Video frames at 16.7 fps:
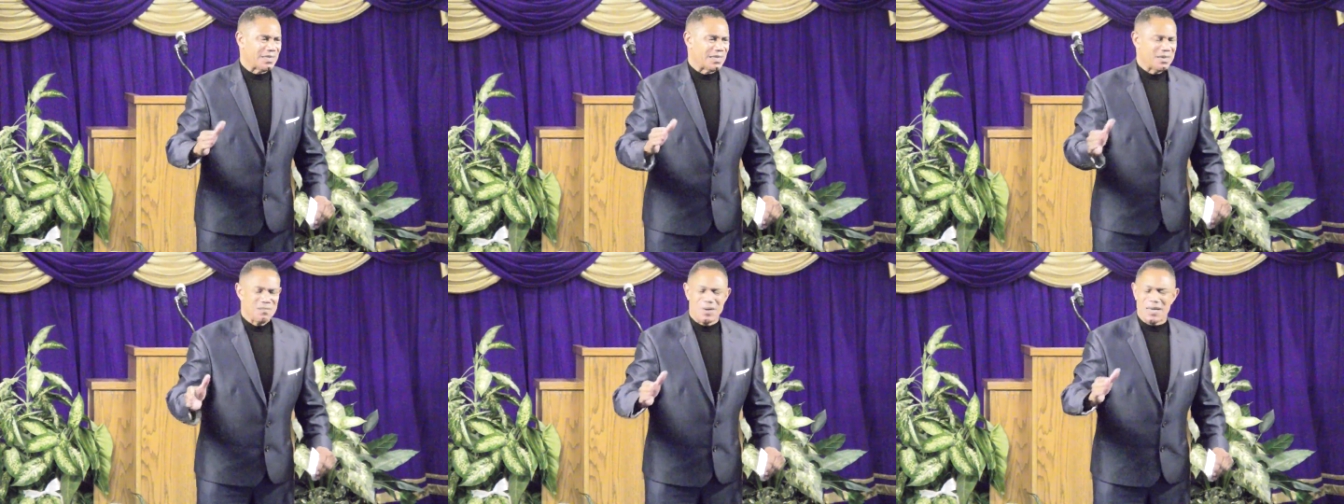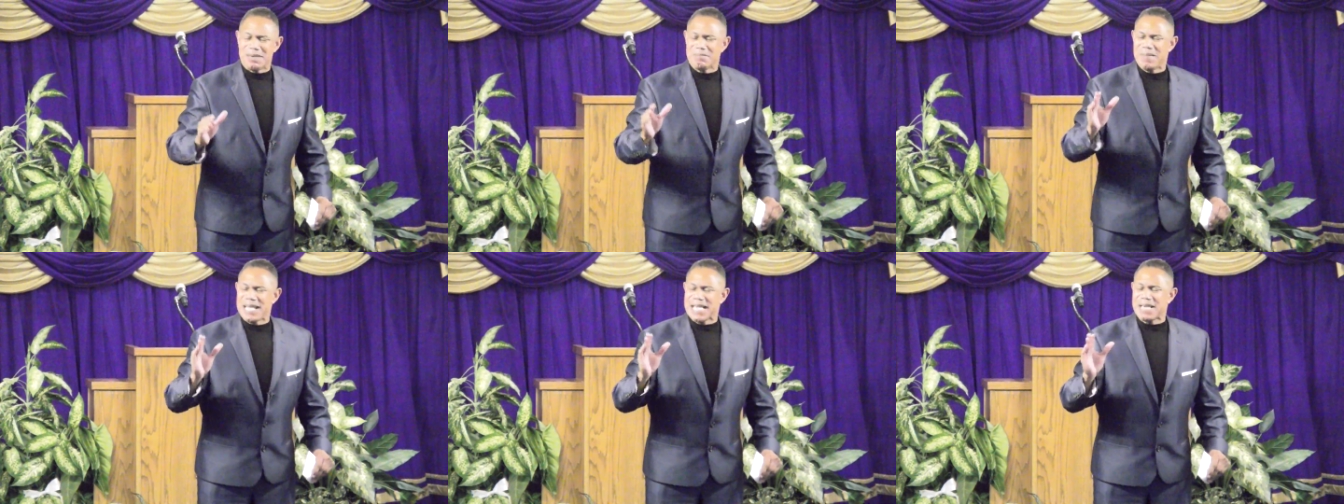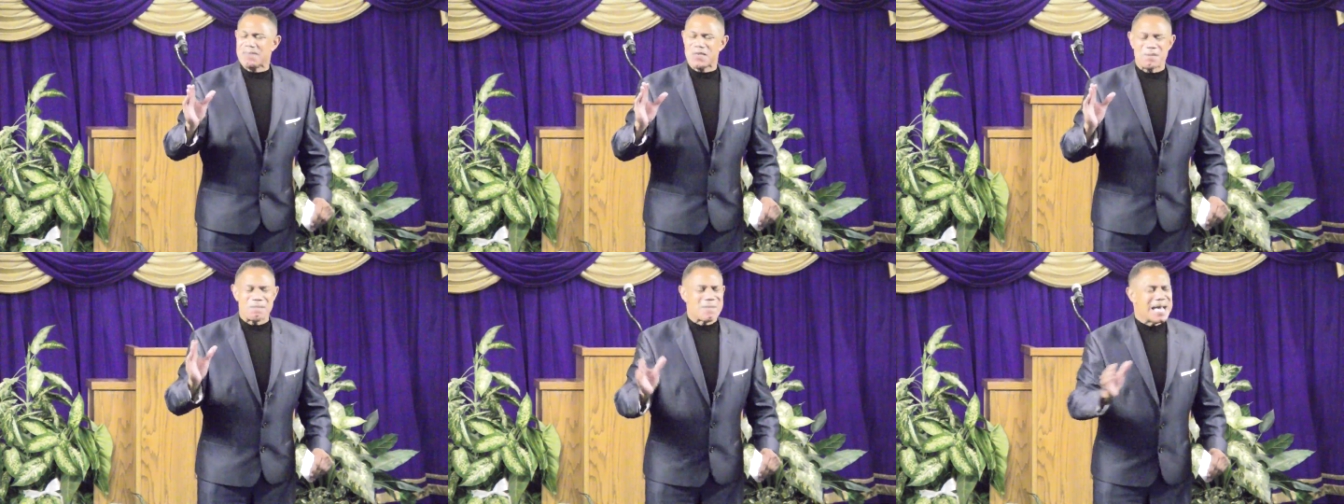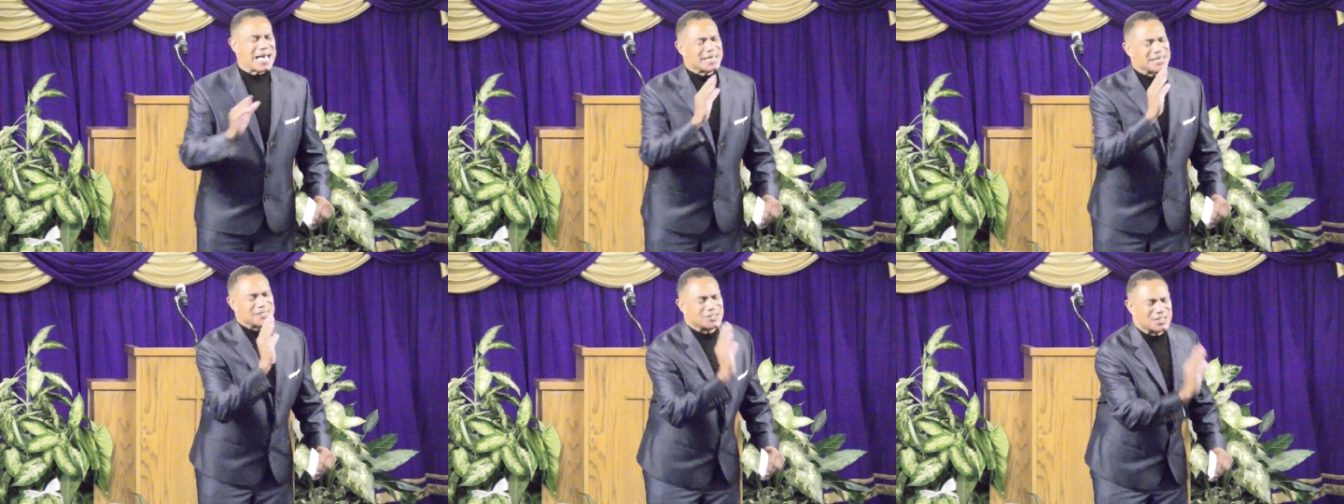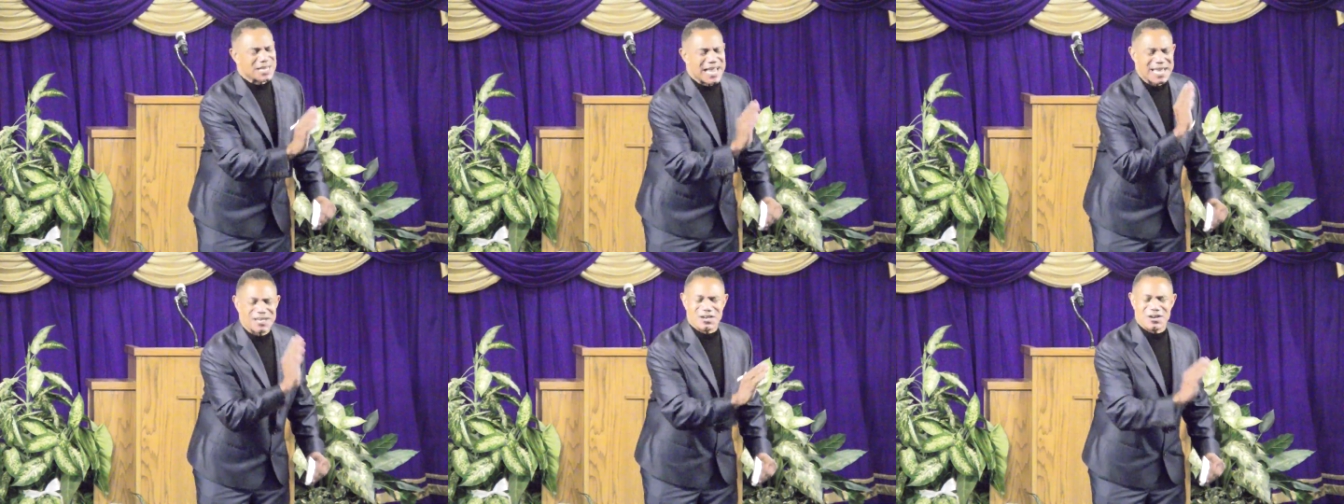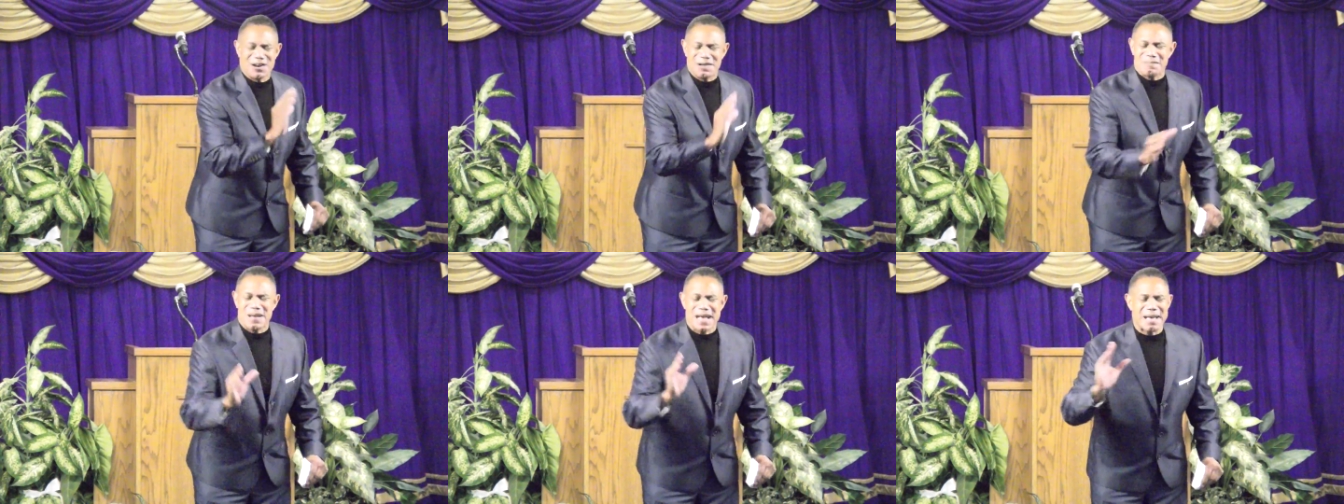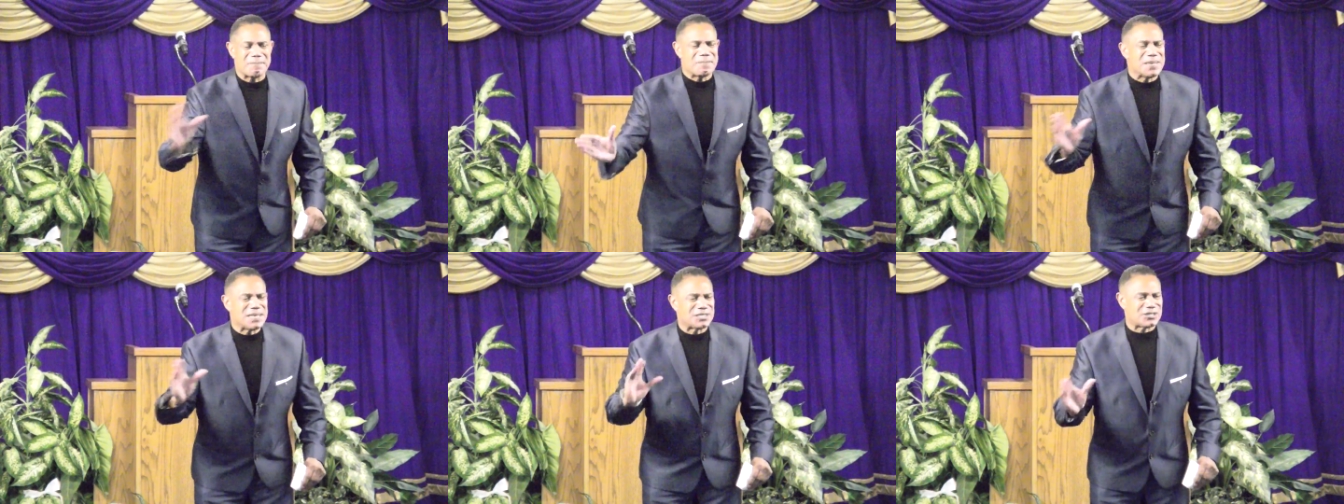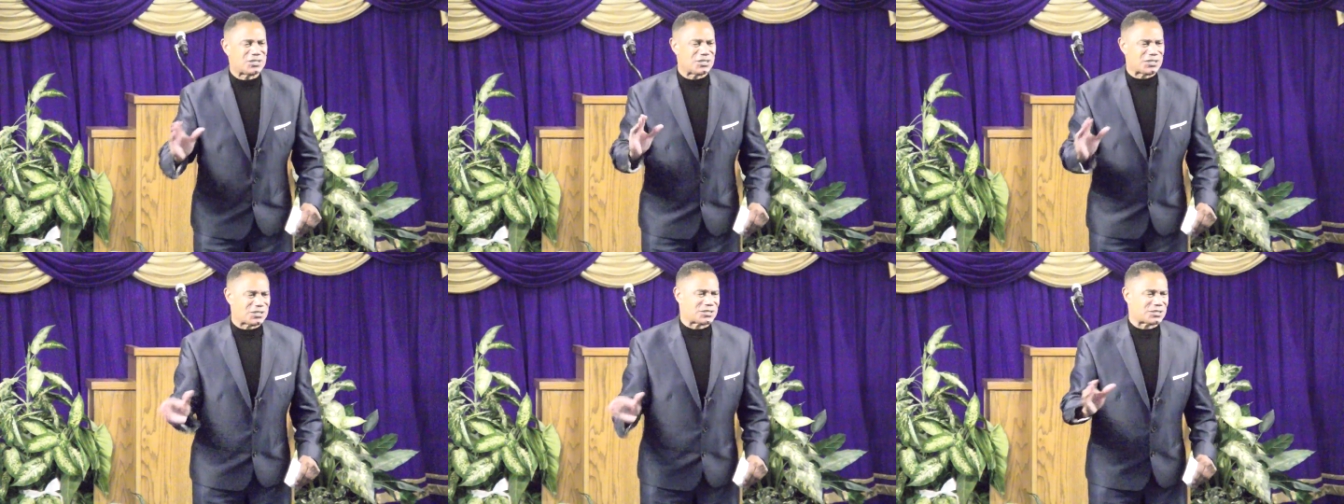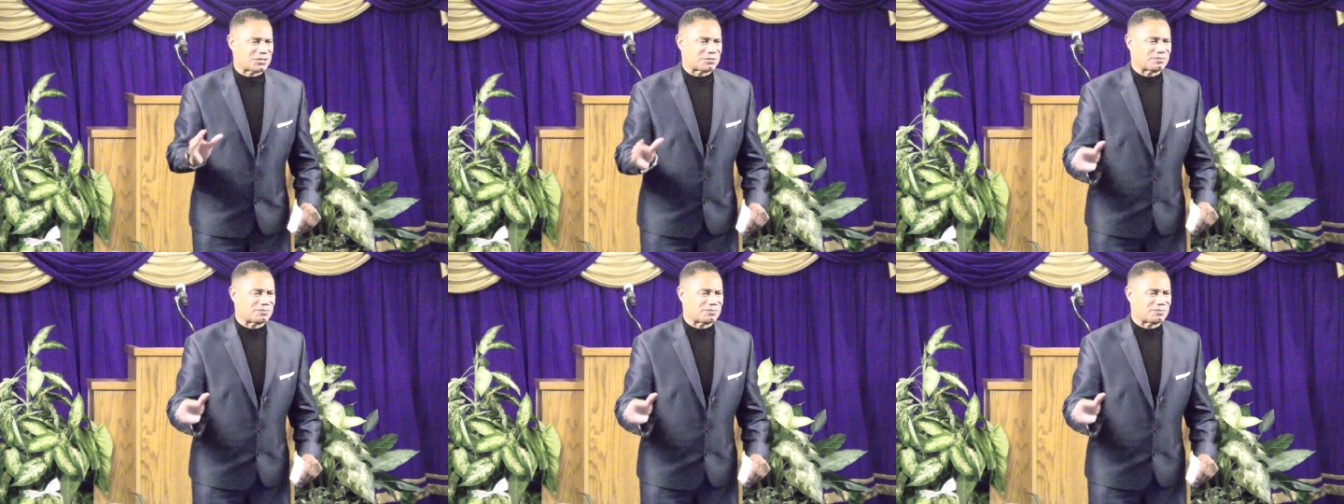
But make up your mind to take care of my business.